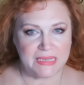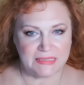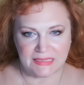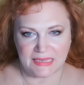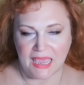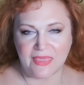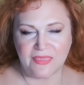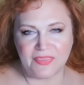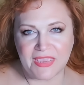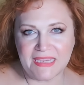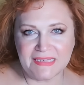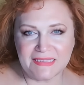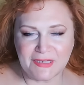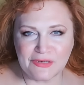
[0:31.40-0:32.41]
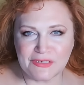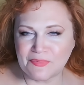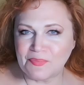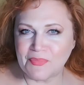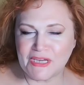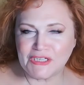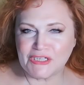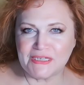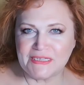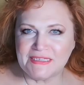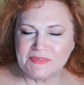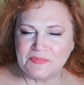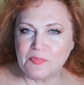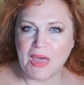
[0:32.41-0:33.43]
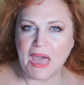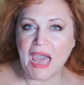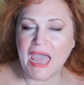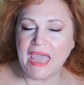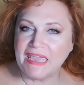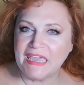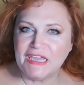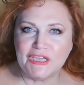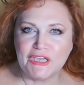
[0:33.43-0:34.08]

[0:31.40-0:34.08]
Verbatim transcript: right. These are submissions by